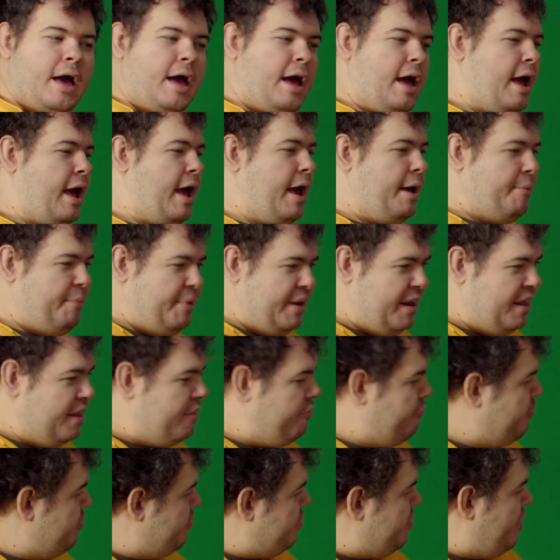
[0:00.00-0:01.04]
and we need to
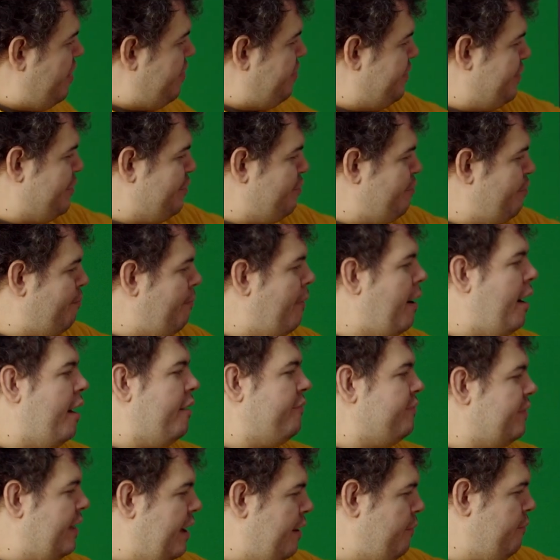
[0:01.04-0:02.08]
insert that into a path.
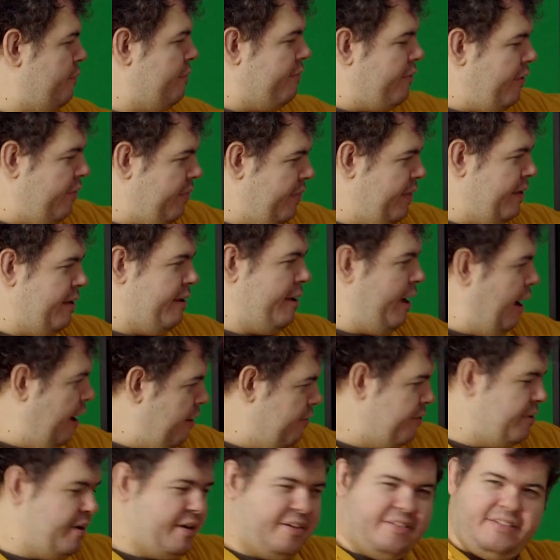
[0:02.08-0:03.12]
Now we've got that
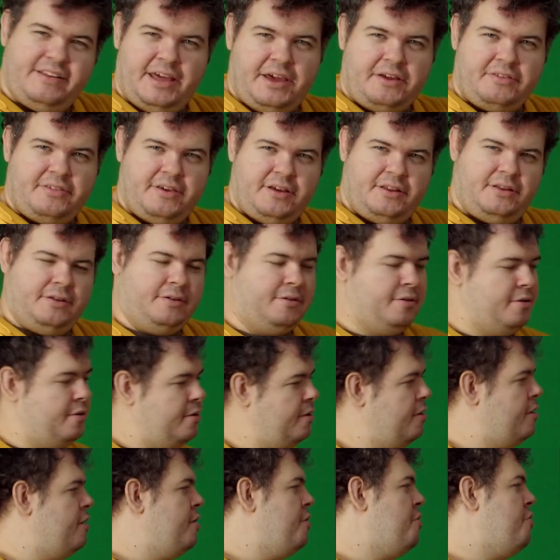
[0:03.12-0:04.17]
currently selected,
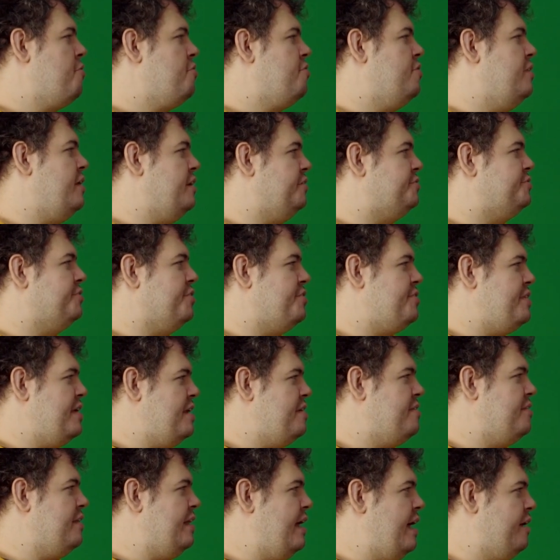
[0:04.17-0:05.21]
so let's just
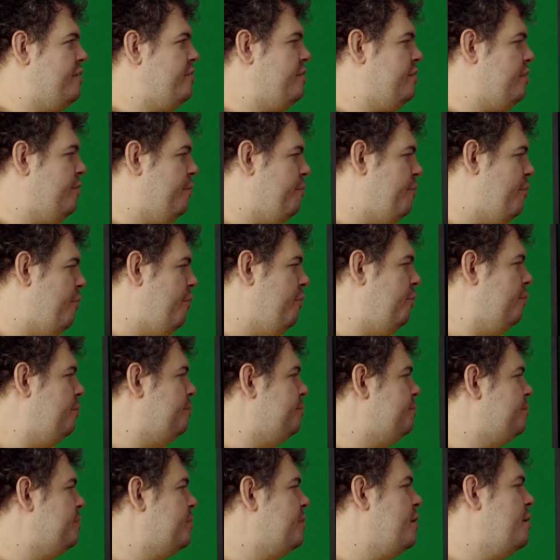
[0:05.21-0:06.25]
deselect them all,
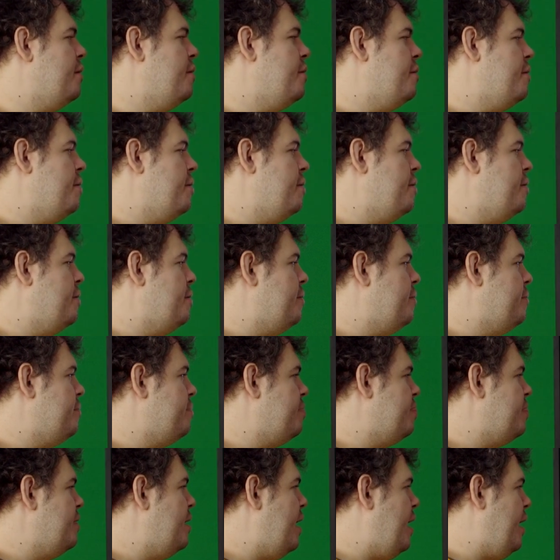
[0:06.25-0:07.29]

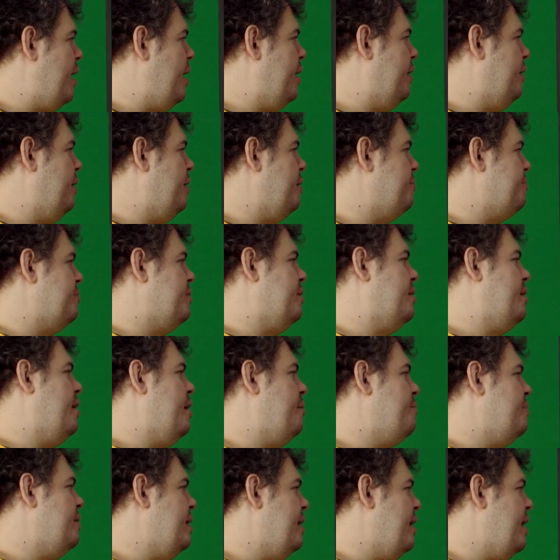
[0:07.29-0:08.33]
and I'm going to come
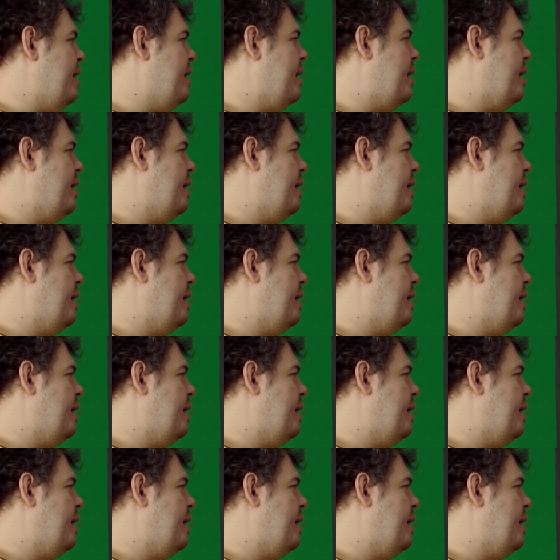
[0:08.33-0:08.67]
in here